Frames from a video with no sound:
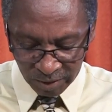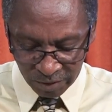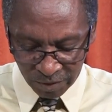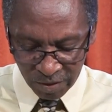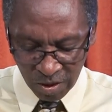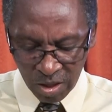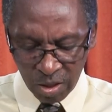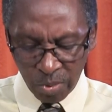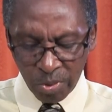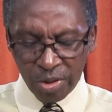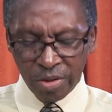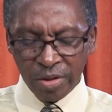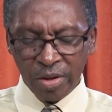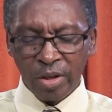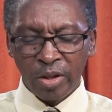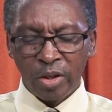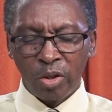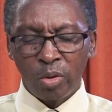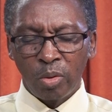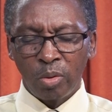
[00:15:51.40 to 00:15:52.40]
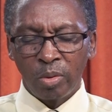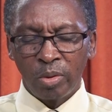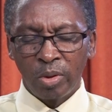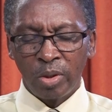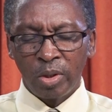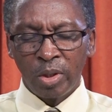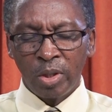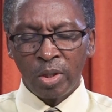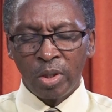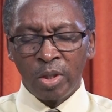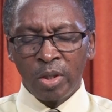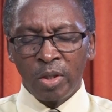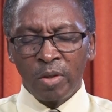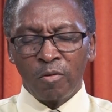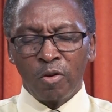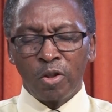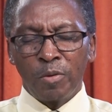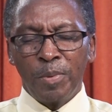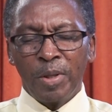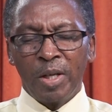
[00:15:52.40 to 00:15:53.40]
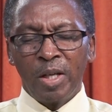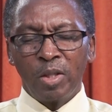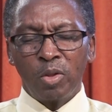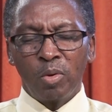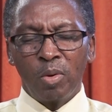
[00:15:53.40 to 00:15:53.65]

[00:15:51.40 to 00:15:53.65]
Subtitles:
Father, we thank you for speaking